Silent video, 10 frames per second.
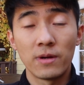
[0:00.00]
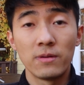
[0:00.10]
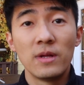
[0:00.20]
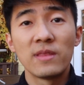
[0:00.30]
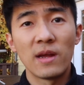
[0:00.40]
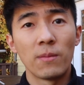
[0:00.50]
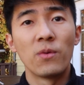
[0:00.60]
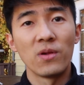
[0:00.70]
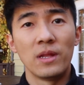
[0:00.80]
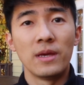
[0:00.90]
role, they are
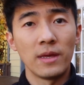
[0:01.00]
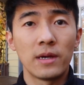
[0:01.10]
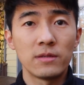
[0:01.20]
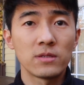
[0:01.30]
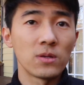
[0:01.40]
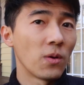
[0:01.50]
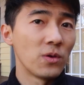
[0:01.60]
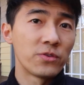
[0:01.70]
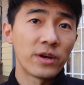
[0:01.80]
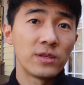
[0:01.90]
more lenient, so
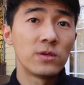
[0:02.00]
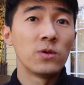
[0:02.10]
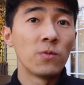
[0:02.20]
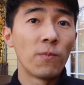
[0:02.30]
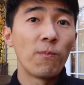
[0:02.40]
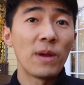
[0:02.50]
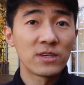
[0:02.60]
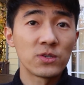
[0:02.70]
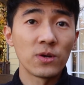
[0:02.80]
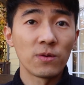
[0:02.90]
you try you make
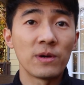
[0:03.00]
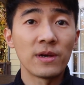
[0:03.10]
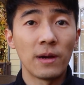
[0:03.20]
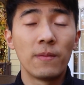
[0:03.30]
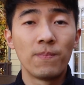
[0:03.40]
sure wanna